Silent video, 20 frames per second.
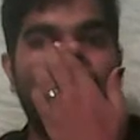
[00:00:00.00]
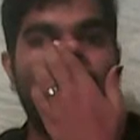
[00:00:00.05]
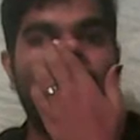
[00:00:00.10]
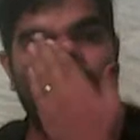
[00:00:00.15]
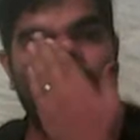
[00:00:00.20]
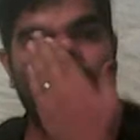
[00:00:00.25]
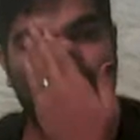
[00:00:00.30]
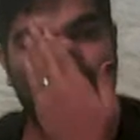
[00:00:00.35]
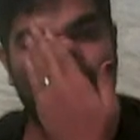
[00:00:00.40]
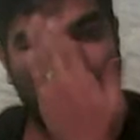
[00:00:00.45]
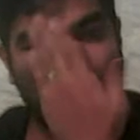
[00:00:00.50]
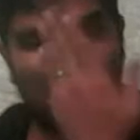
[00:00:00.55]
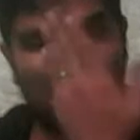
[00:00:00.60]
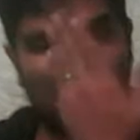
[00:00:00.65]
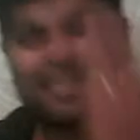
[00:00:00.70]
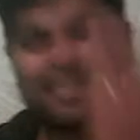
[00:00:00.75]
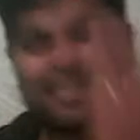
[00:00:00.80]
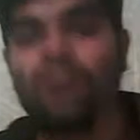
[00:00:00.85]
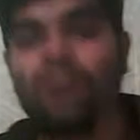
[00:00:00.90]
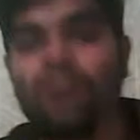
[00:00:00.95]
So that's
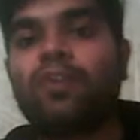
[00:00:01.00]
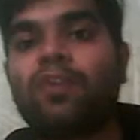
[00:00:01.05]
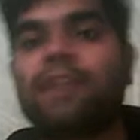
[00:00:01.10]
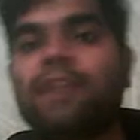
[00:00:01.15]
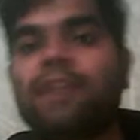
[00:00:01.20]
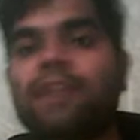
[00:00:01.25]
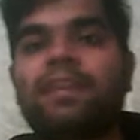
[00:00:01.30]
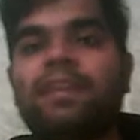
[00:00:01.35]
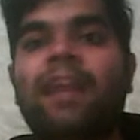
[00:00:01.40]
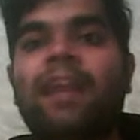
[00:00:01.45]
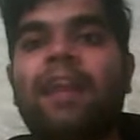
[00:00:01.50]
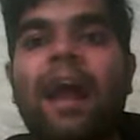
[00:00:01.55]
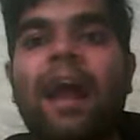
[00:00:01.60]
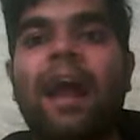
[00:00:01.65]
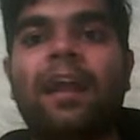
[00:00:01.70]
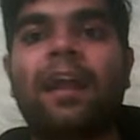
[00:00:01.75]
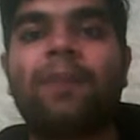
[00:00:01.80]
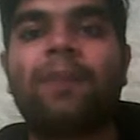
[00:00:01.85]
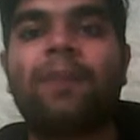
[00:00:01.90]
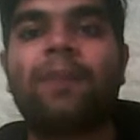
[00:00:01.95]
how you guys can add
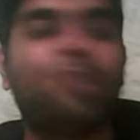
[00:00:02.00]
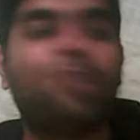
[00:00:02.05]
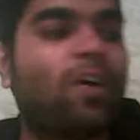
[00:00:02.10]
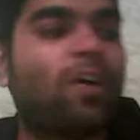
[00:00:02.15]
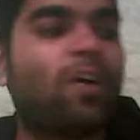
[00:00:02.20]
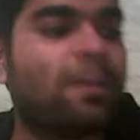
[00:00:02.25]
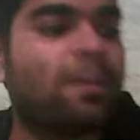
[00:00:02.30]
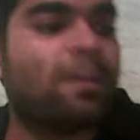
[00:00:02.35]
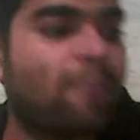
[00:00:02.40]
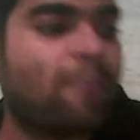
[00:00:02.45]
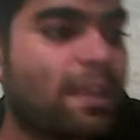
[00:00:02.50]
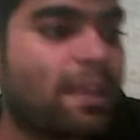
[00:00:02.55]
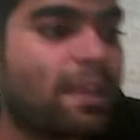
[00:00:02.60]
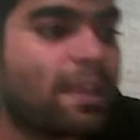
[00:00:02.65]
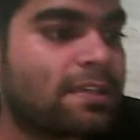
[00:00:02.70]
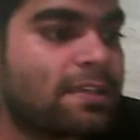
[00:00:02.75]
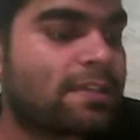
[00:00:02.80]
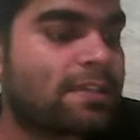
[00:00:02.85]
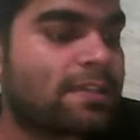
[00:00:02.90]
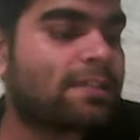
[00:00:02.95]
up your images.